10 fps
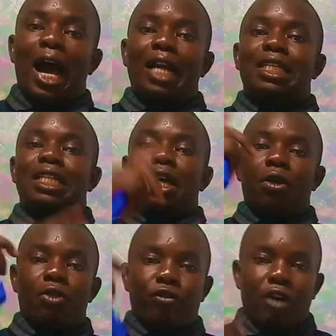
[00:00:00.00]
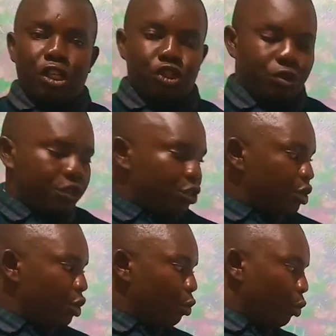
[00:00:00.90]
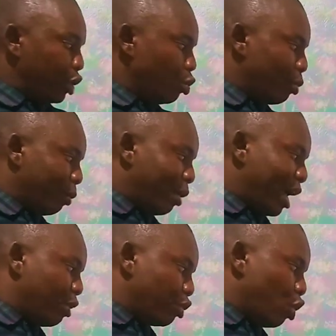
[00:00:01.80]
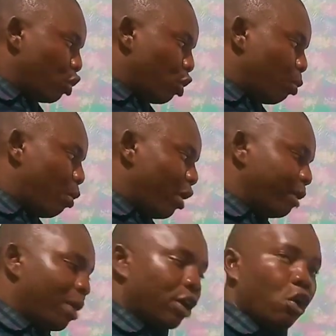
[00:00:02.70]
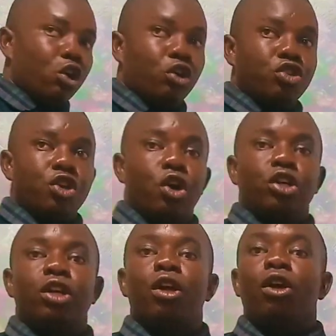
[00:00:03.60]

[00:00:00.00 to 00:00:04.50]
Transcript: at the functions. When you prepare an oral poem and oral song,